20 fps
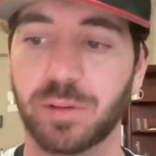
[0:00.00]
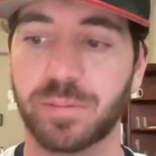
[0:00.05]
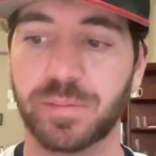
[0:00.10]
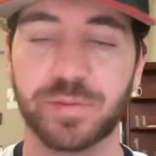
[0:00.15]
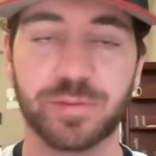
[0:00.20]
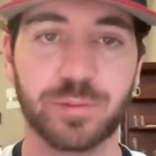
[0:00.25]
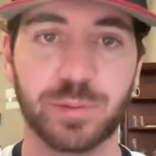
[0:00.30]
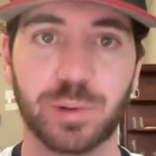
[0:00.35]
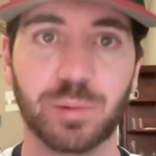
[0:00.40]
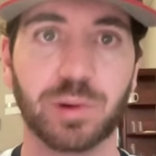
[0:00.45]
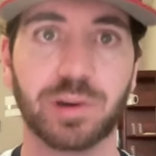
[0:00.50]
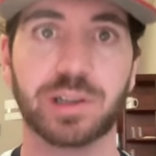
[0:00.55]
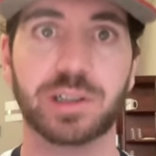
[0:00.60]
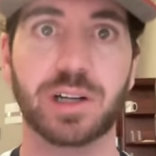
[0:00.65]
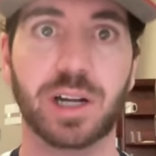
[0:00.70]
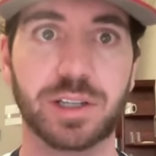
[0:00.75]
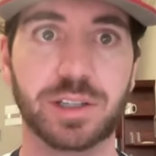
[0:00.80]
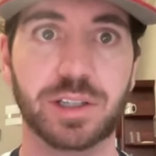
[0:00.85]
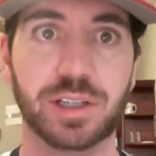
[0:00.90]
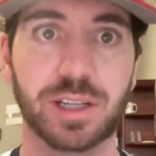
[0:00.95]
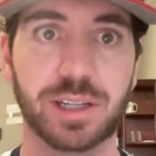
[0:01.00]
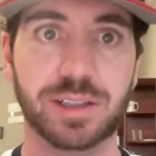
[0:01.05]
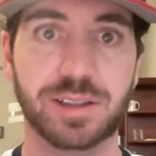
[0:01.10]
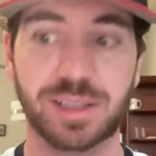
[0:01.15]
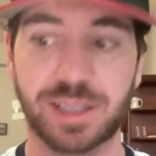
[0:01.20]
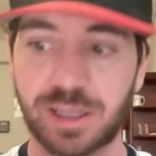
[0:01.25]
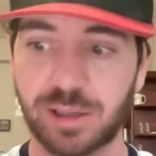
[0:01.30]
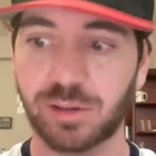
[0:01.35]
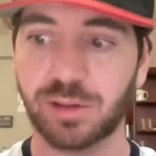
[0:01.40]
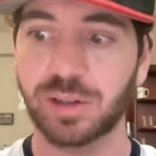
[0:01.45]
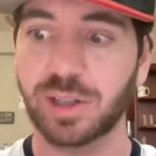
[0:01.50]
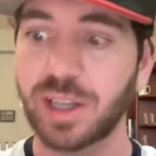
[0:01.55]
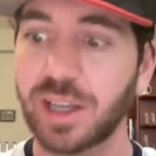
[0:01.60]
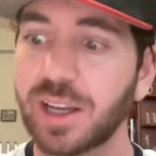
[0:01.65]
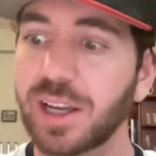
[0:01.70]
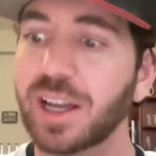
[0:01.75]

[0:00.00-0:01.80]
him if we weren't cutting you a deal.